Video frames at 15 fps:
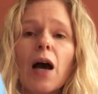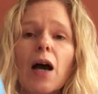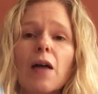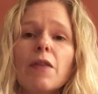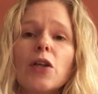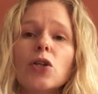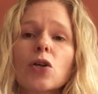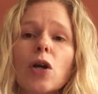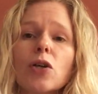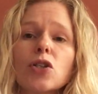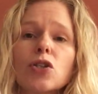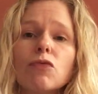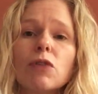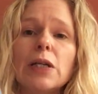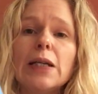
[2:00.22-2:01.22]
and then you're going
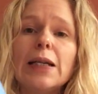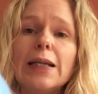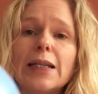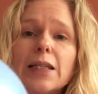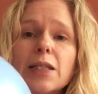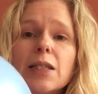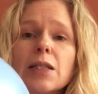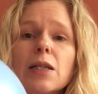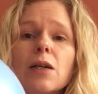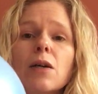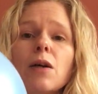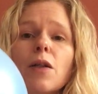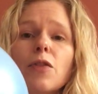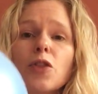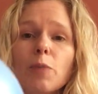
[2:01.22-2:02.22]
to release
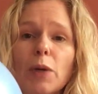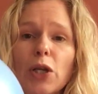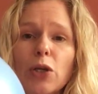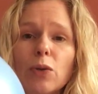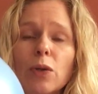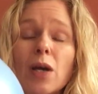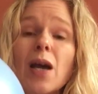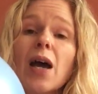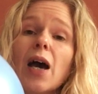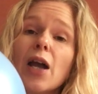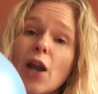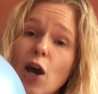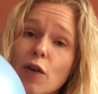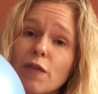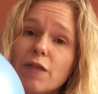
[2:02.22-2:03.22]
the balloon.
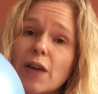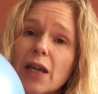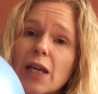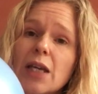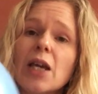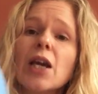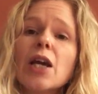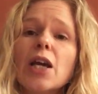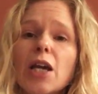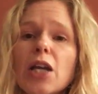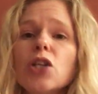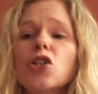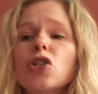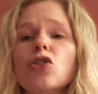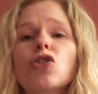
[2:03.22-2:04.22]
And hopefully
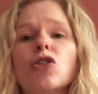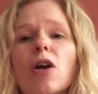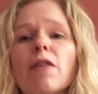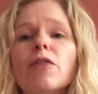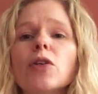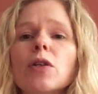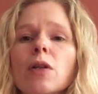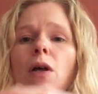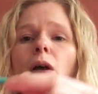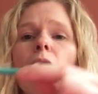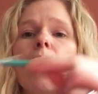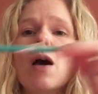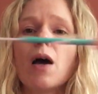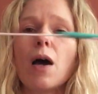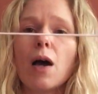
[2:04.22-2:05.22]
it should travel
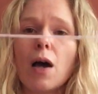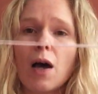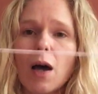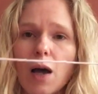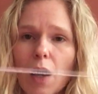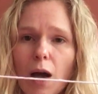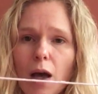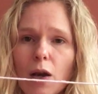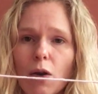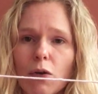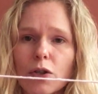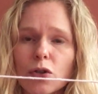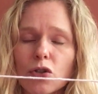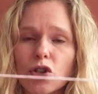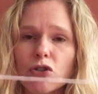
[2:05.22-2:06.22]

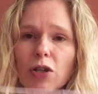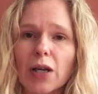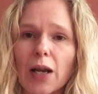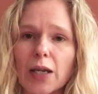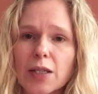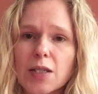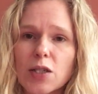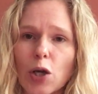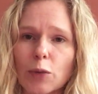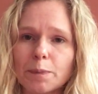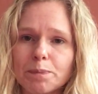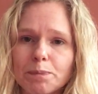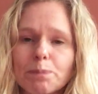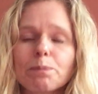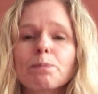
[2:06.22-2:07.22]
along your string like so.
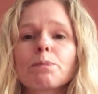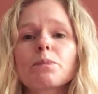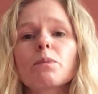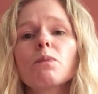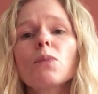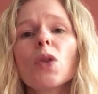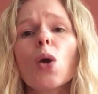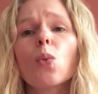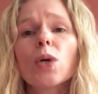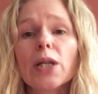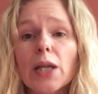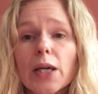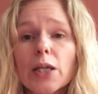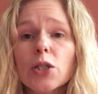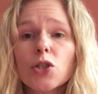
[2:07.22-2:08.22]
What I'd
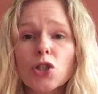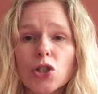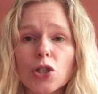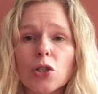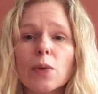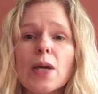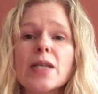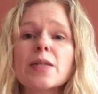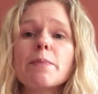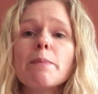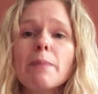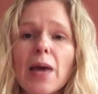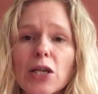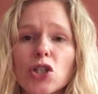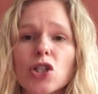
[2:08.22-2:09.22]
like you to do is
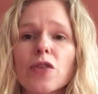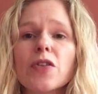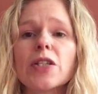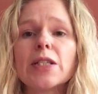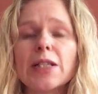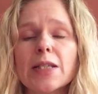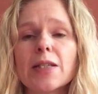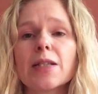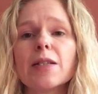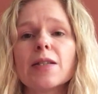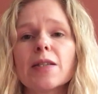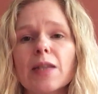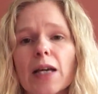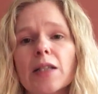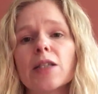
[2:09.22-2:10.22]
measure the
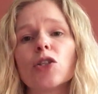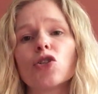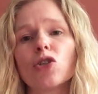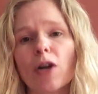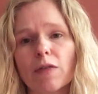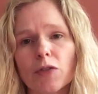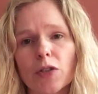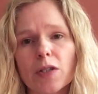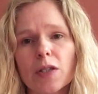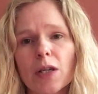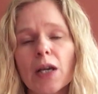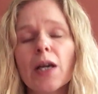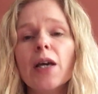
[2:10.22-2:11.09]
distance that it travels.